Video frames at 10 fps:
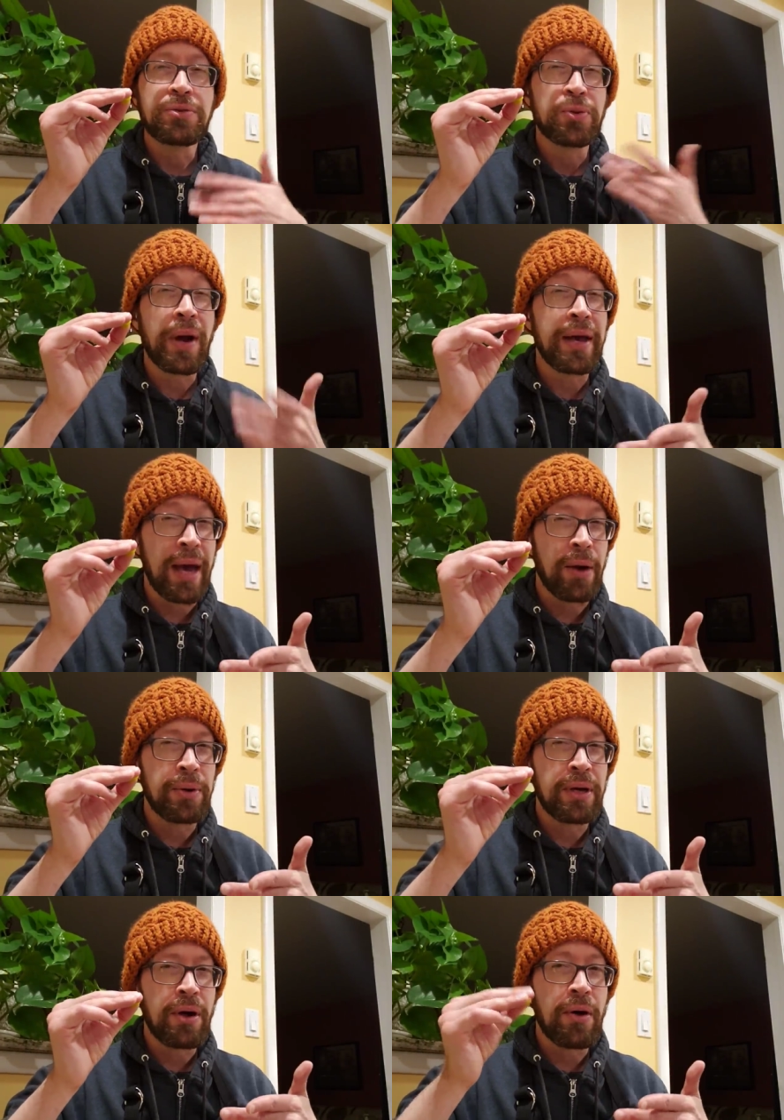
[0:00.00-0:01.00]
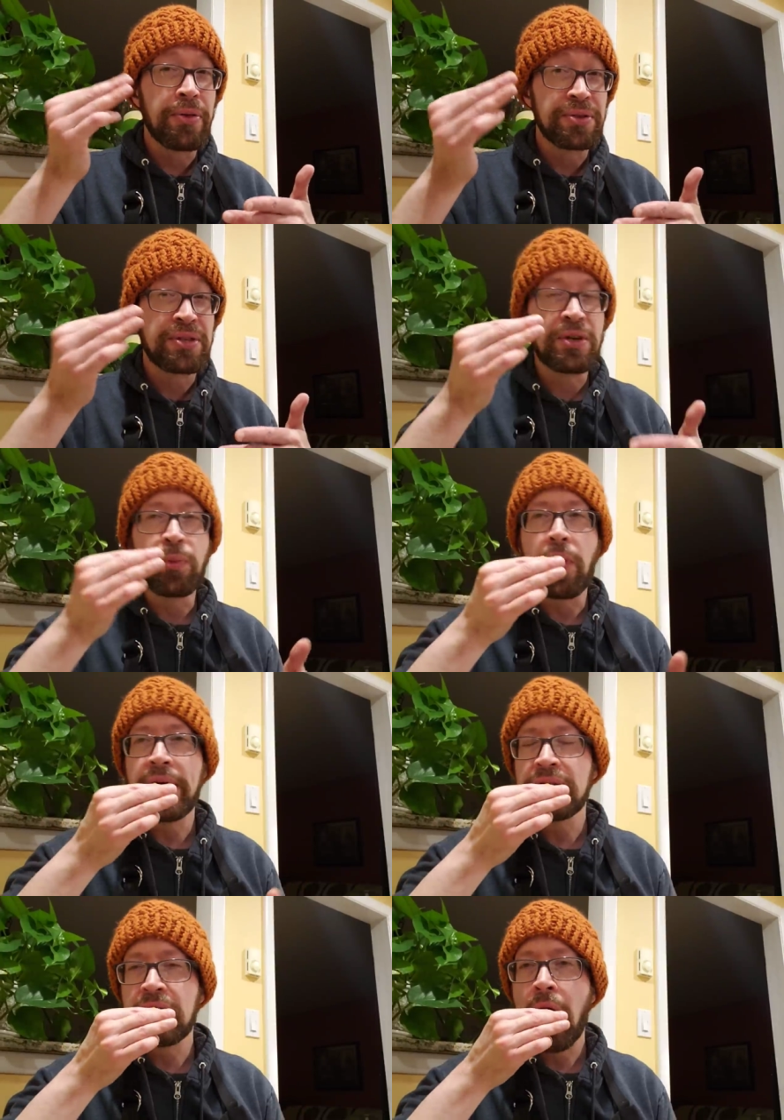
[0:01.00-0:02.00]
dry out at all. They're still
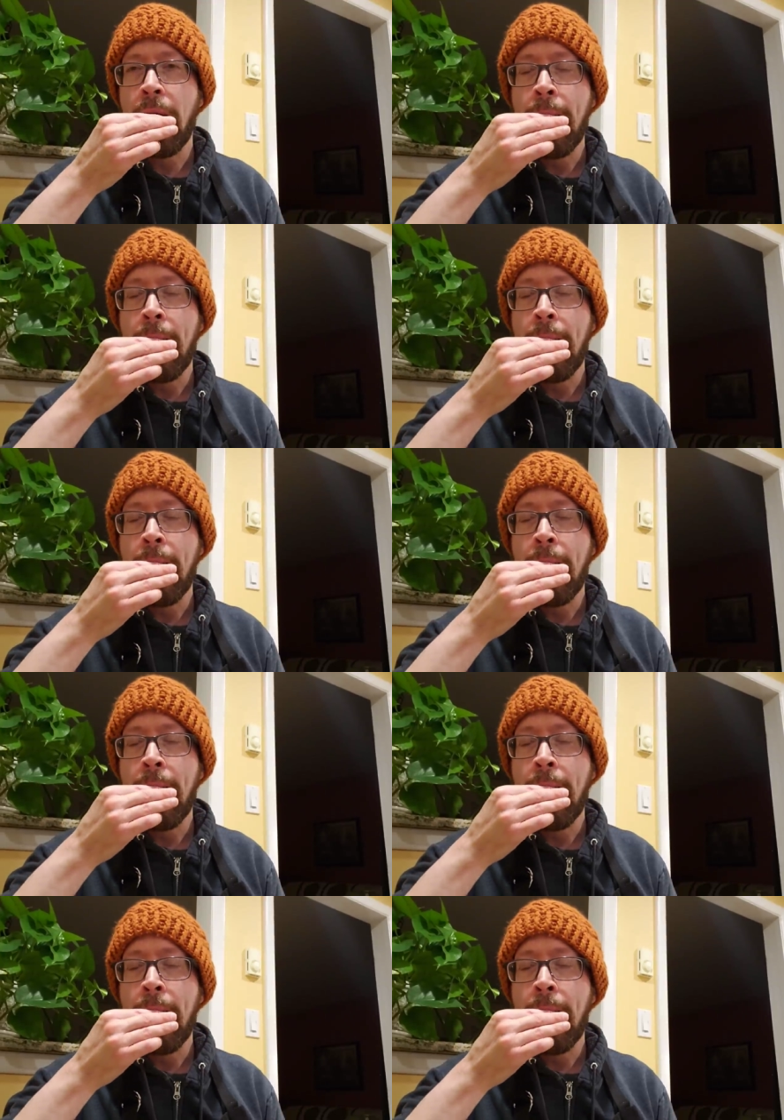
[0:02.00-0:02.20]
moist.